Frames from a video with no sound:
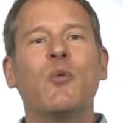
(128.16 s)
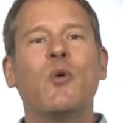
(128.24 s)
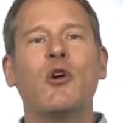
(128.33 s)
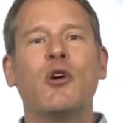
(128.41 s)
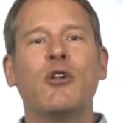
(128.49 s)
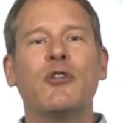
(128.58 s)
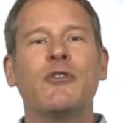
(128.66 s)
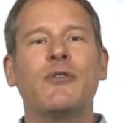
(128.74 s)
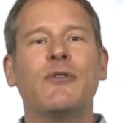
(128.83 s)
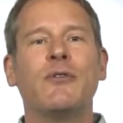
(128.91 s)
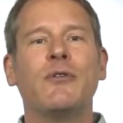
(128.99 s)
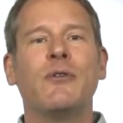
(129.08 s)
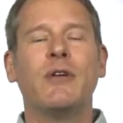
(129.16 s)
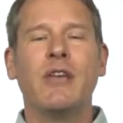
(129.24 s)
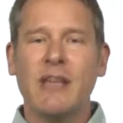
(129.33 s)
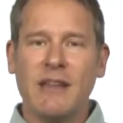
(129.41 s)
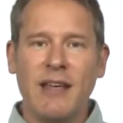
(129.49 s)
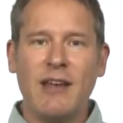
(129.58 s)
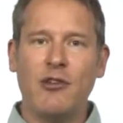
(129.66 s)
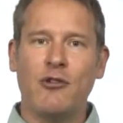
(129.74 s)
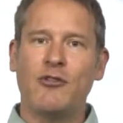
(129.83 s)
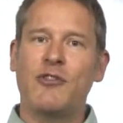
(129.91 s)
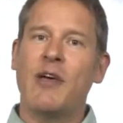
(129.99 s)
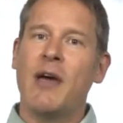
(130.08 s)
world. He
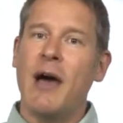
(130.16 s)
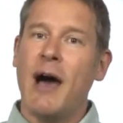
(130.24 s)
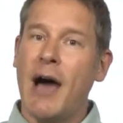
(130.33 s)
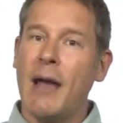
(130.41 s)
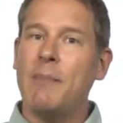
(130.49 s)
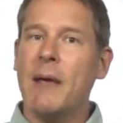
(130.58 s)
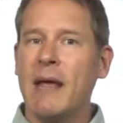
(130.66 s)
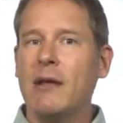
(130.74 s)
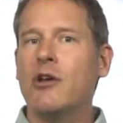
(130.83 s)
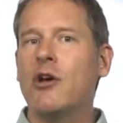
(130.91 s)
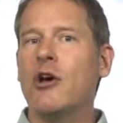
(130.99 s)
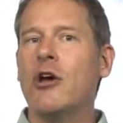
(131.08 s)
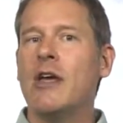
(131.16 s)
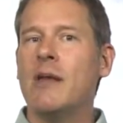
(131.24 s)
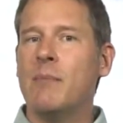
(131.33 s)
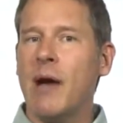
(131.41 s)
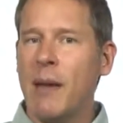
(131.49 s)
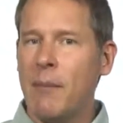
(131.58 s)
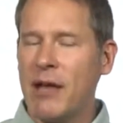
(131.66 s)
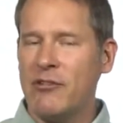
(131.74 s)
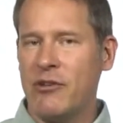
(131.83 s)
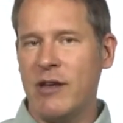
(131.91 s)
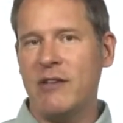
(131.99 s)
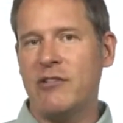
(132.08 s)
continues, I paint her in my
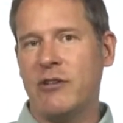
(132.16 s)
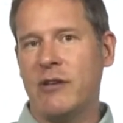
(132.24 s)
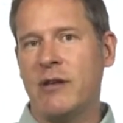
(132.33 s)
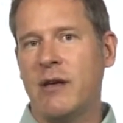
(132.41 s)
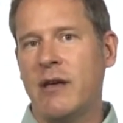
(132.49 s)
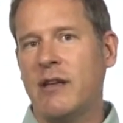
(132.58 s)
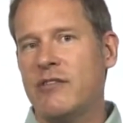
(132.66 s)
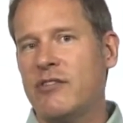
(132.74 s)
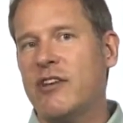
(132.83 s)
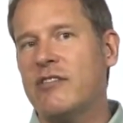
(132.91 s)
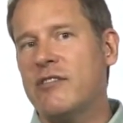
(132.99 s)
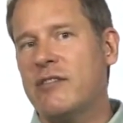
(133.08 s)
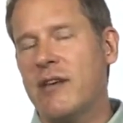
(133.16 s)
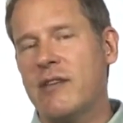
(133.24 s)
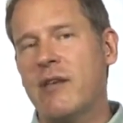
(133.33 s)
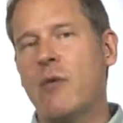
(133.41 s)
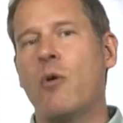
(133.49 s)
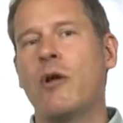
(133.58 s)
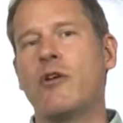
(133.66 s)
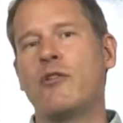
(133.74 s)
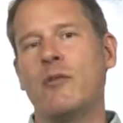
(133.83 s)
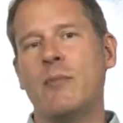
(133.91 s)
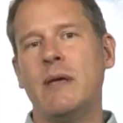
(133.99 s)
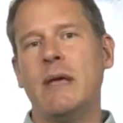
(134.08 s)
imagination just as I want her
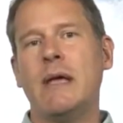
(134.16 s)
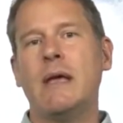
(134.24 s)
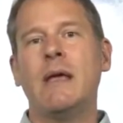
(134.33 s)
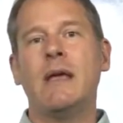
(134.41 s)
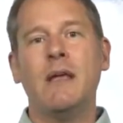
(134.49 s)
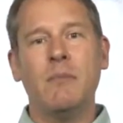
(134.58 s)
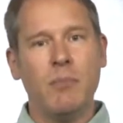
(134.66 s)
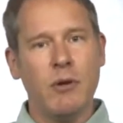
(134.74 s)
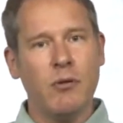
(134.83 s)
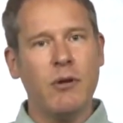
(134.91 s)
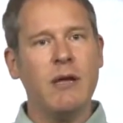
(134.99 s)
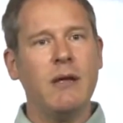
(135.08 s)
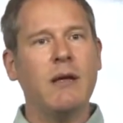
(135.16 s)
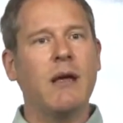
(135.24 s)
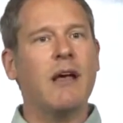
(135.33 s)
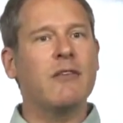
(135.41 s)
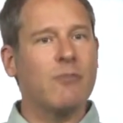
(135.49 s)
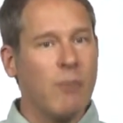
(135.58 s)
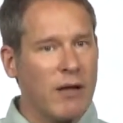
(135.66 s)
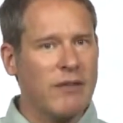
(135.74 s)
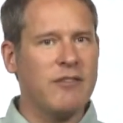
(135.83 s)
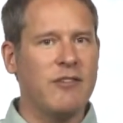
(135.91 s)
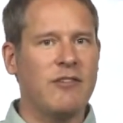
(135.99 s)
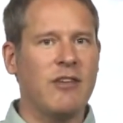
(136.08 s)
to be, in beauty as well
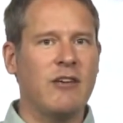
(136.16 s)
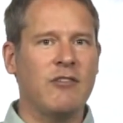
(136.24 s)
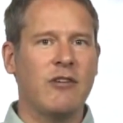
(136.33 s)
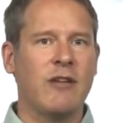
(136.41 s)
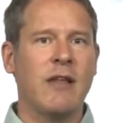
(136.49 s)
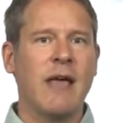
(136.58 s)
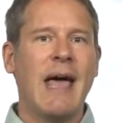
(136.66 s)
as distinction.